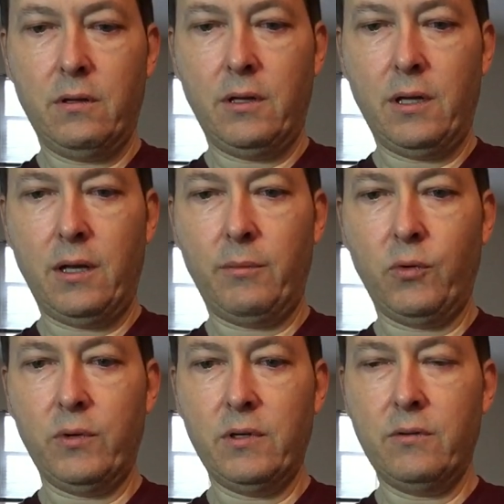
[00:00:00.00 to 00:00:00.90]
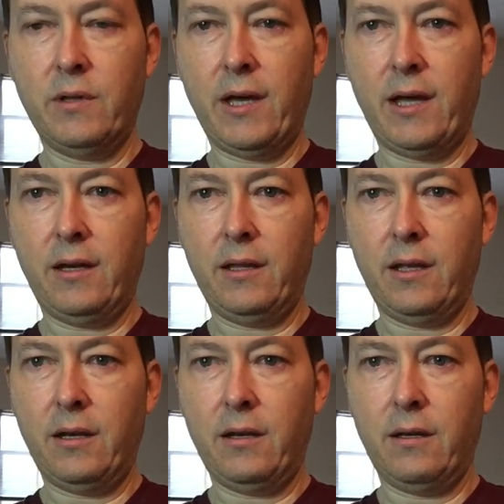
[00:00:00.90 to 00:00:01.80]
And I'm going to do that, and
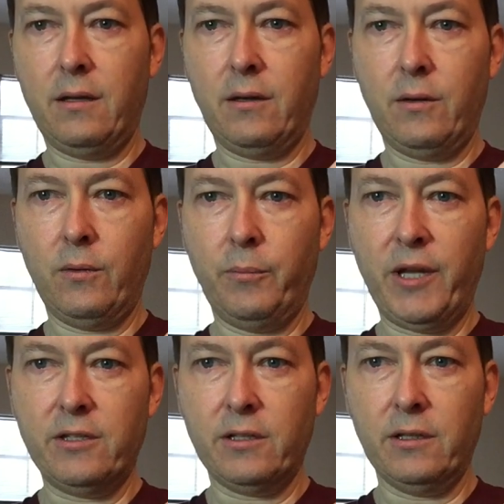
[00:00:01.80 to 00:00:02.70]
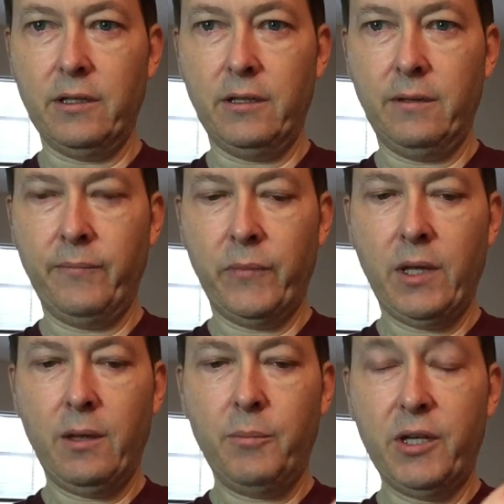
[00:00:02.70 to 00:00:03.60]
then basically,
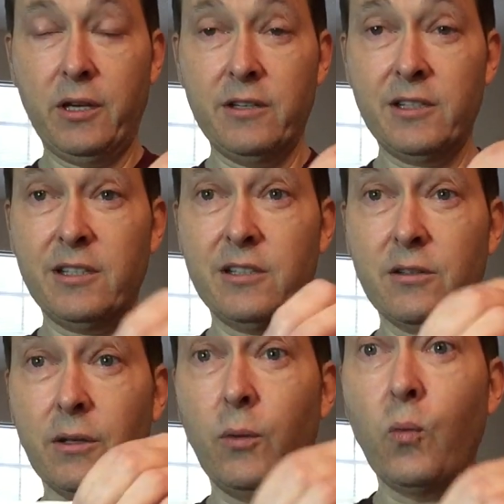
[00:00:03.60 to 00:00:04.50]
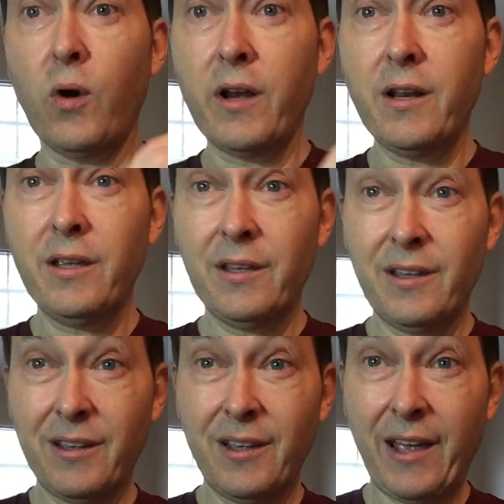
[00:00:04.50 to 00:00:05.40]
because this is only one
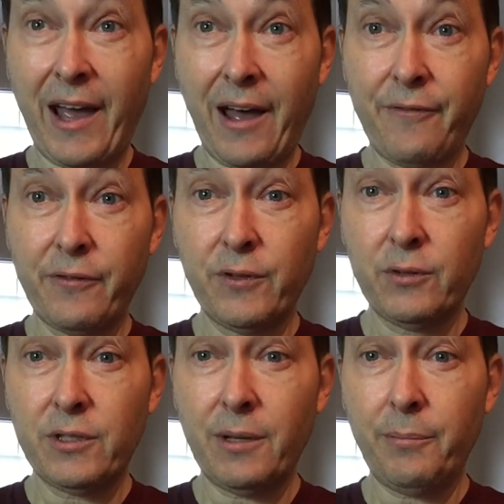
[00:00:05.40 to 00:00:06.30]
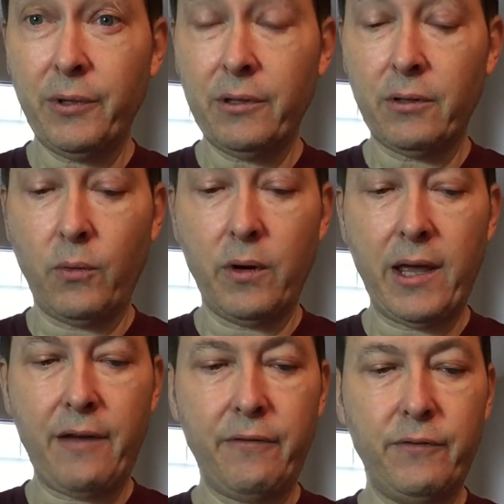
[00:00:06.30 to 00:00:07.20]
half of your template or one
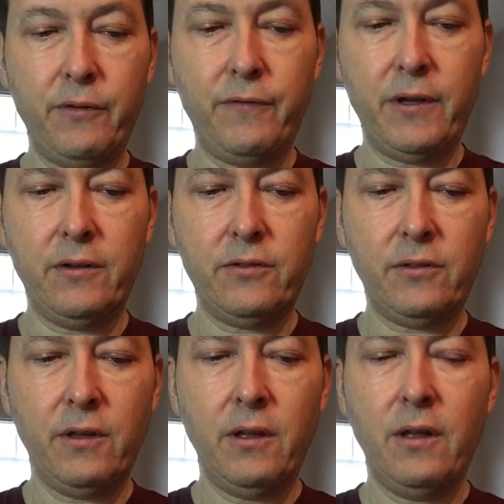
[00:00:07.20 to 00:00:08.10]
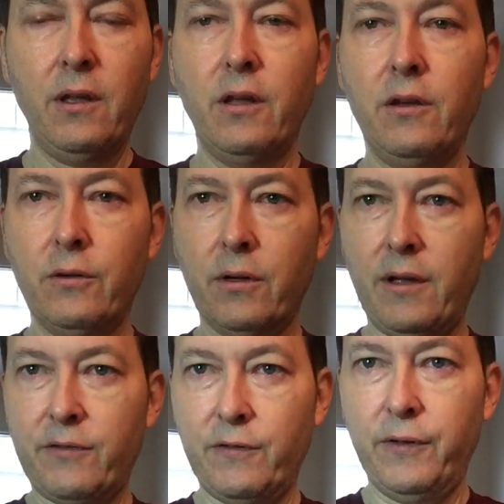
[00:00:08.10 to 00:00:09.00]
half of your face, you're gonna
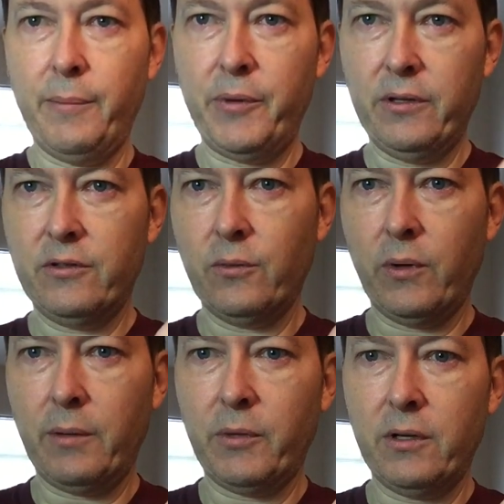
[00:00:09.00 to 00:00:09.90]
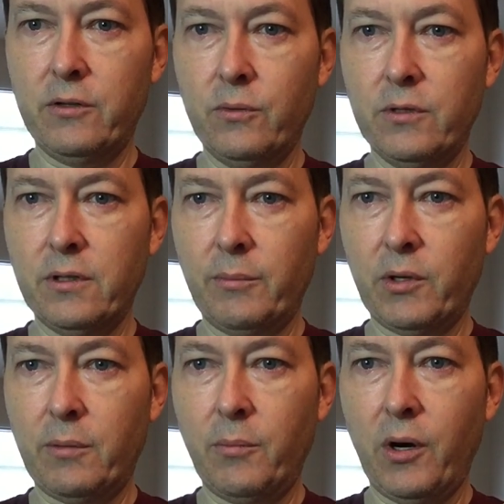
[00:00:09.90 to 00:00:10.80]
have to flip it. So what I'm gonna do is I'm
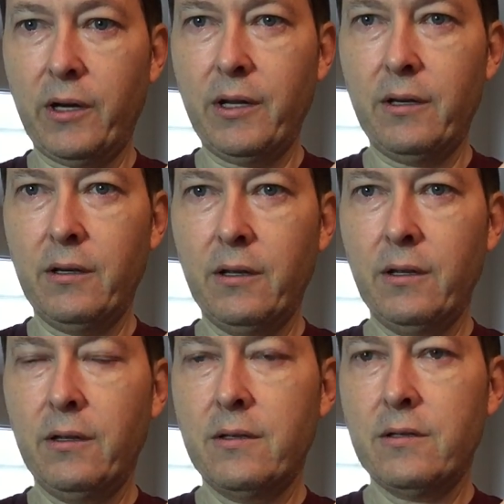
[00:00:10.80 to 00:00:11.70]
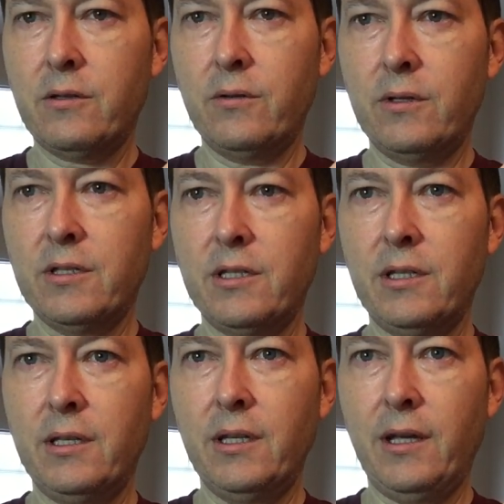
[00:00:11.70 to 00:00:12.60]
gonna mark it so you can
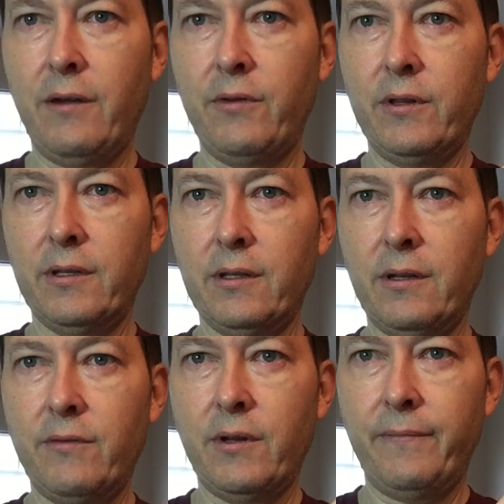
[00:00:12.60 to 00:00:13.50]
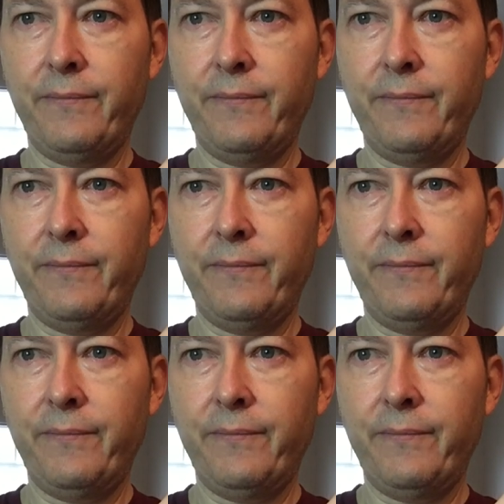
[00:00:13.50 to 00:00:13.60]
see everything that I've done.